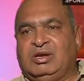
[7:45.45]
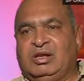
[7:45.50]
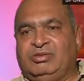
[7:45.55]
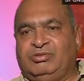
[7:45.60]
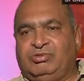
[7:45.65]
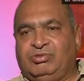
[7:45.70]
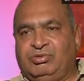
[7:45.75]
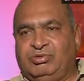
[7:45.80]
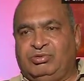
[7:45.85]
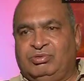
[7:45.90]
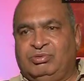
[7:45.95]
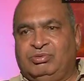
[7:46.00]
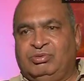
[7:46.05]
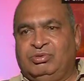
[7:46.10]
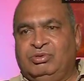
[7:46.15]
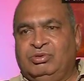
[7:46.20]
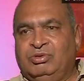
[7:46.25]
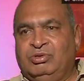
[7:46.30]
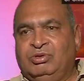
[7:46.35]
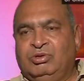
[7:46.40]
also.
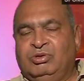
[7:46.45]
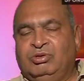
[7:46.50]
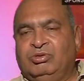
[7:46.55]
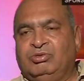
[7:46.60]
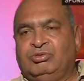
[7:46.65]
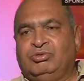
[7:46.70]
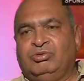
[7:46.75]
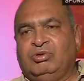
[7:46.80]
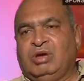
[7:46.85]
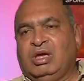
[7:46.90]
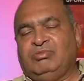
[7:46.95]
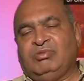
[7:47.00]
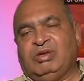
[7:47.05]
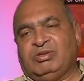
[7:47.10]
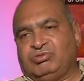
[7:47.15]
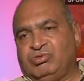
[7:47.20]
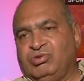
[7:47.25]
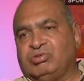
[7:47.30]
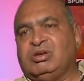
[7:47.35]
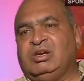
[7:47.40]
So I was
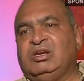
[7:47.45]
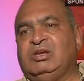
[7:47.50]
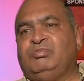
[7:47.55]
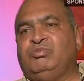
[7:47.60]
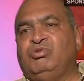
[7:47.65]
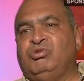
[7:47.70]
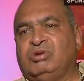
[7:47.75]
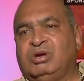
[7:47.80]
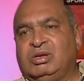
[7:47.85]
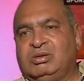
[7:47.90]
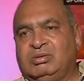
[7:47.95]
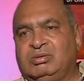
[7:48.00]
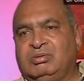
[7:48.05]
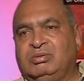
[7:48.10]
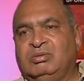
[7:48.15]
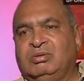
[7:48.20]
totally broken.